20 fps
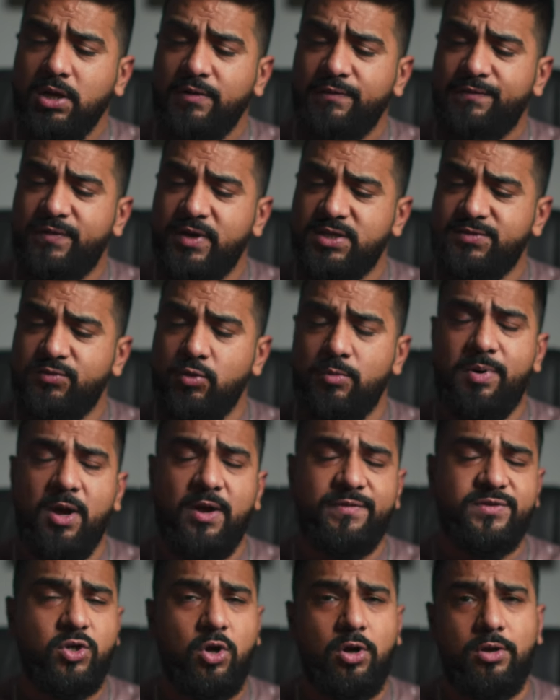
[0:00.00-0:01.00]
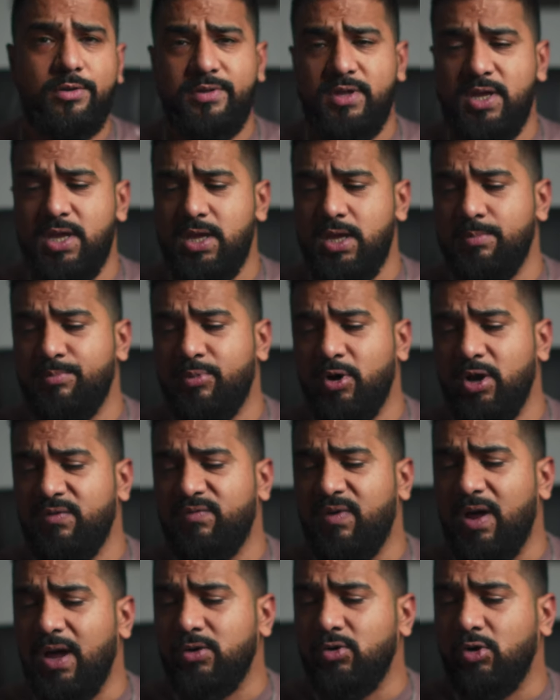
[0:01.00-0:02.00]
first few puffs on the
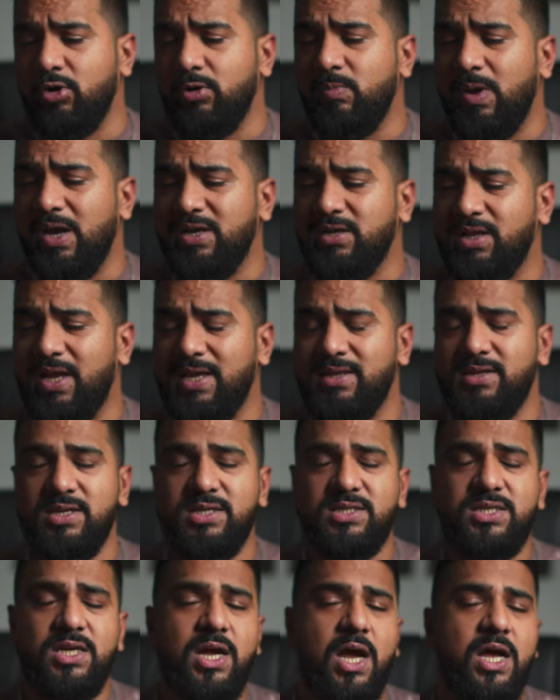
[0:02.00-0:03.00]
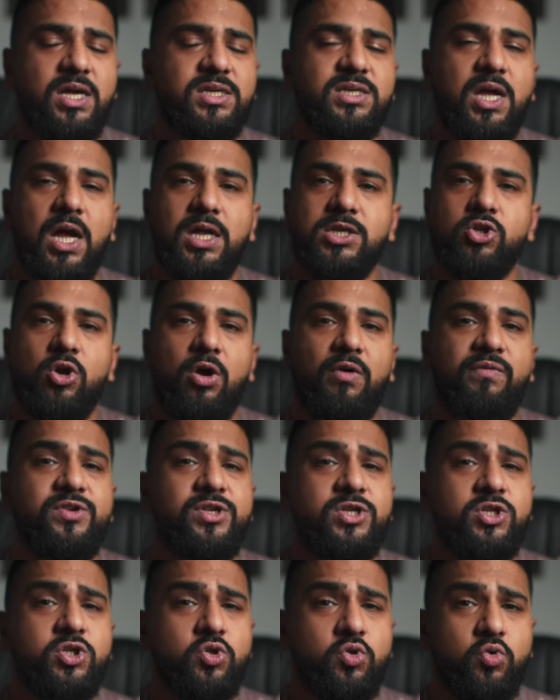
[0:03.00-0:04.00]
Bolivar gold medal and this cigar starts off
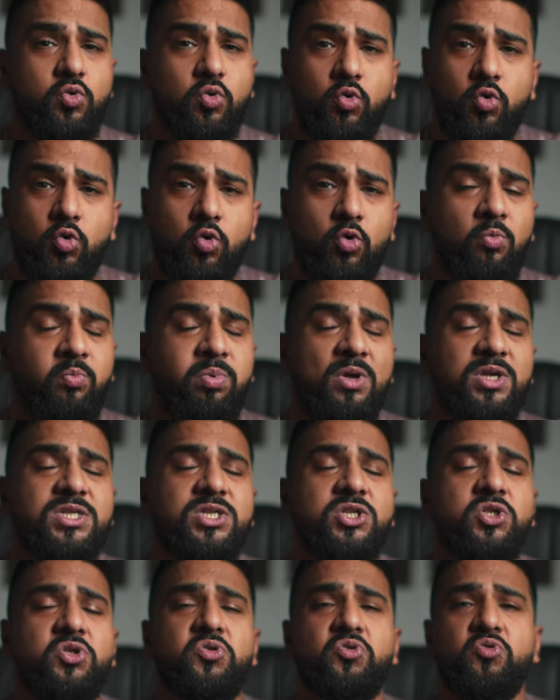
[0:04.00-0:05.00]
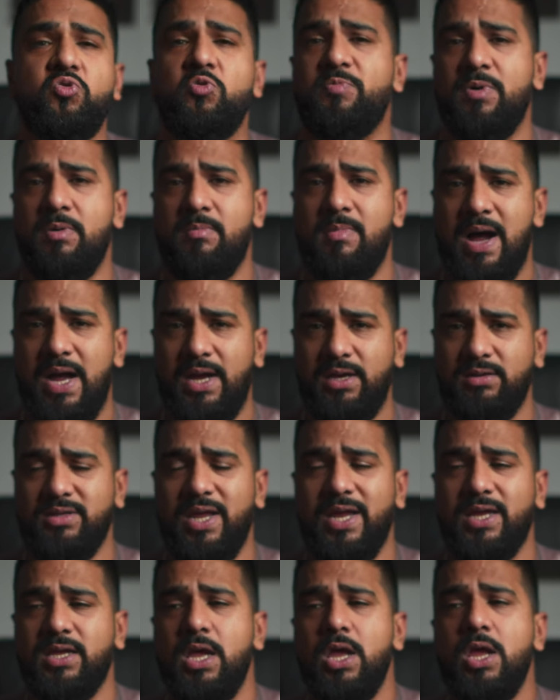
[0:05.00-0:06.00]
super super mild
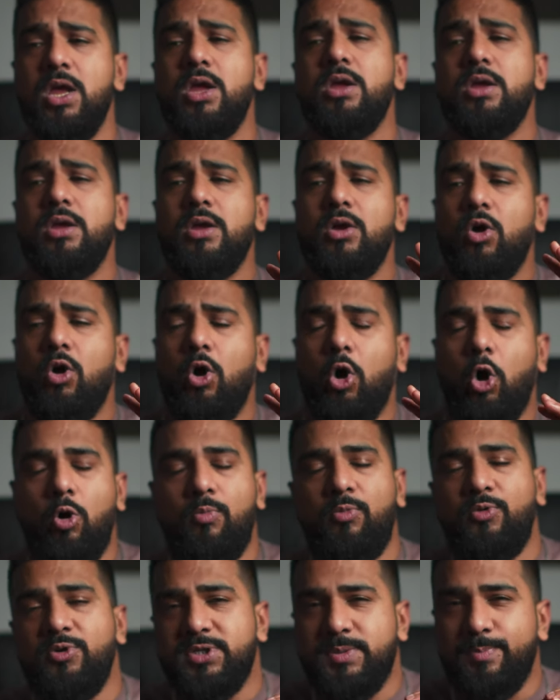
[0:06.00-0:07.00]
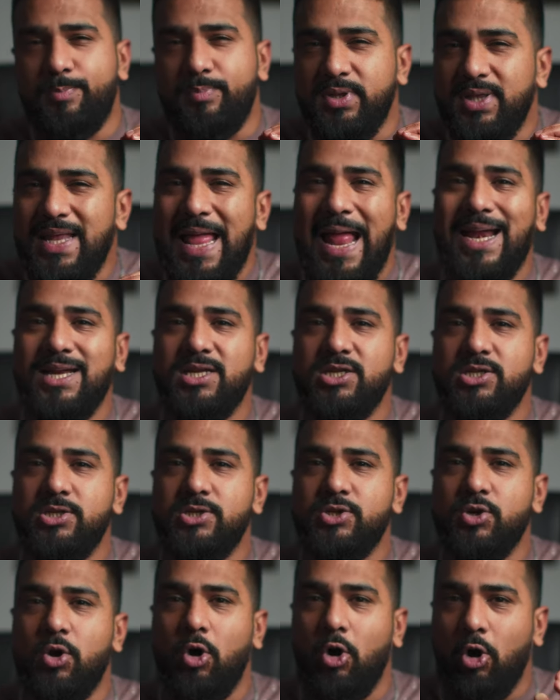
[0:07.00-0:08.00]
like almost
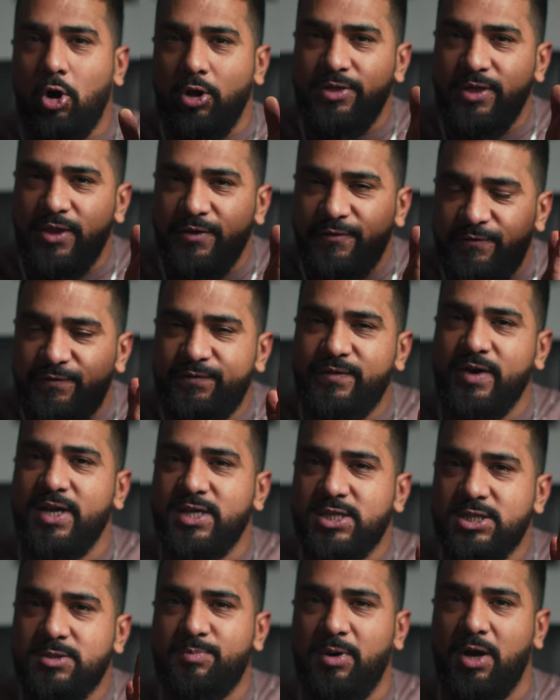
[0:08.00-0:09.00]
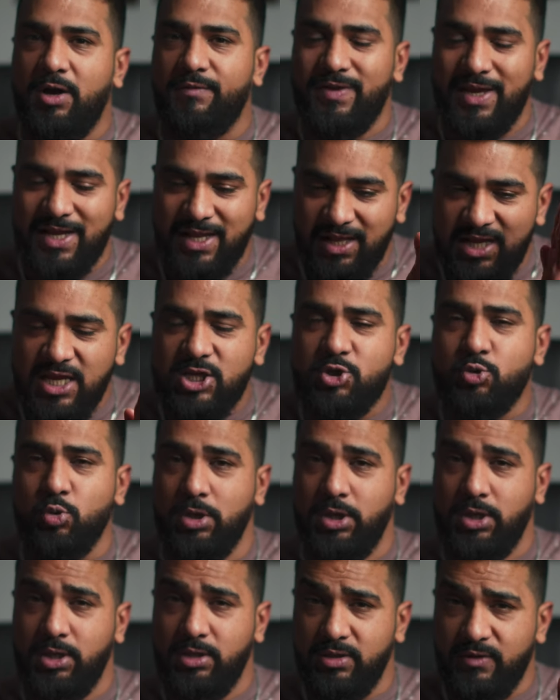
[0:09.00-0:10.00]
bland on the first puff like
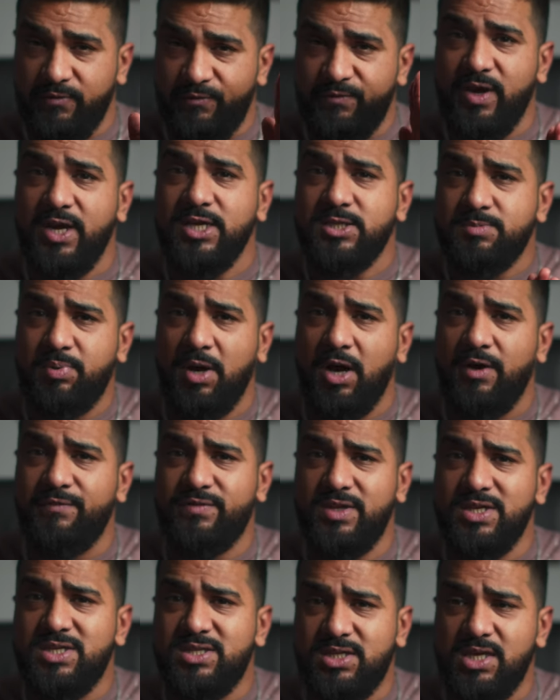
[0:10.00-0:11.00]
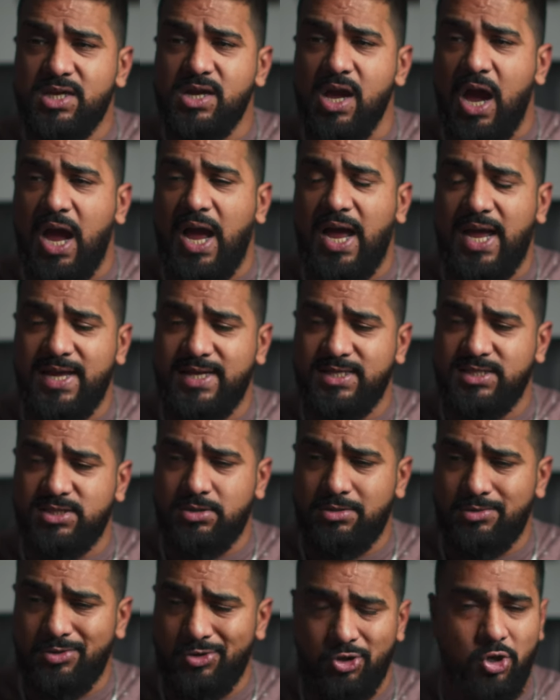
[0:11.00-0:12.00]
literally the first puff this cigar has
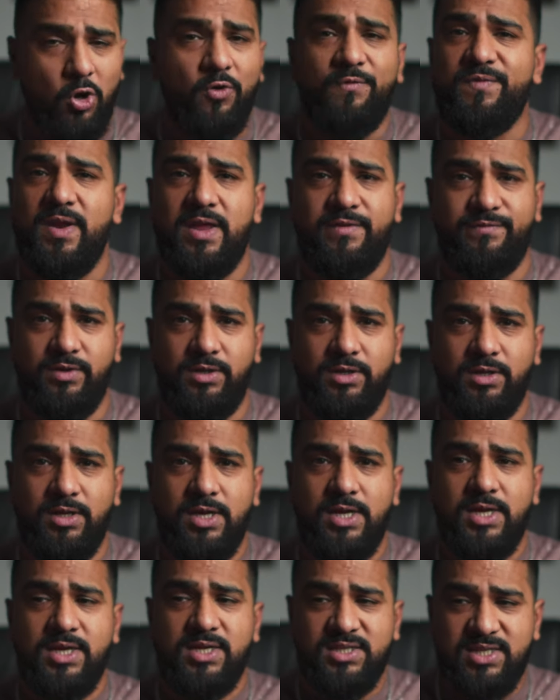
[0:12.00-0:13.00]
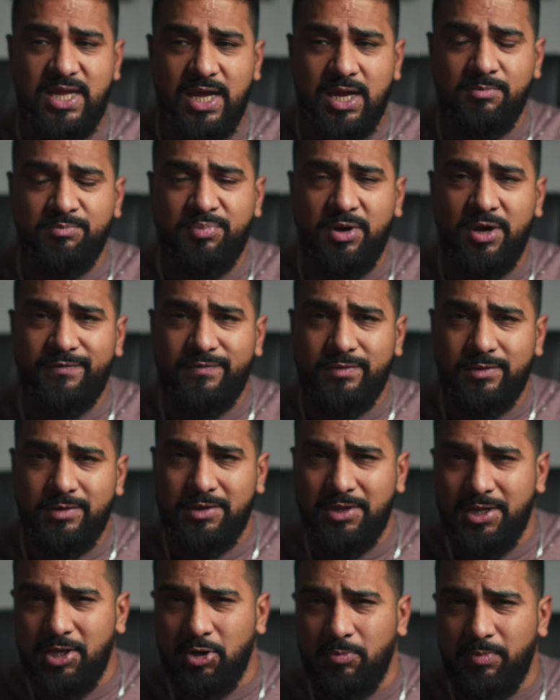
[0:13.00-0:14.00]
no flavor second puff a
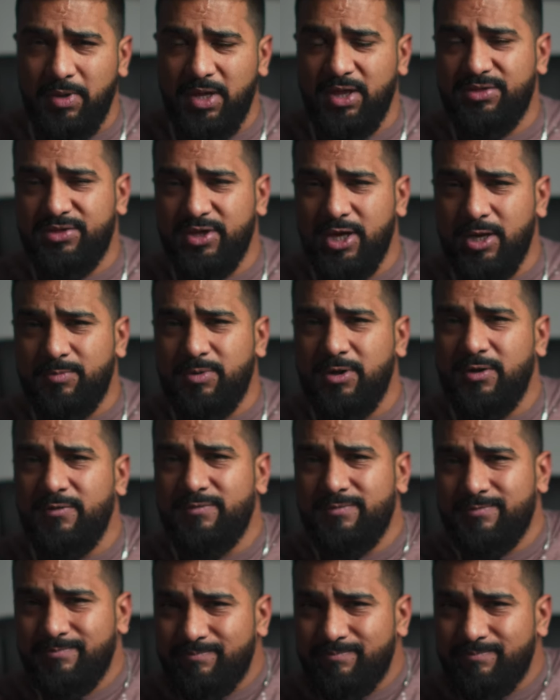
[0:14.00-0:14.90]
little bit third puff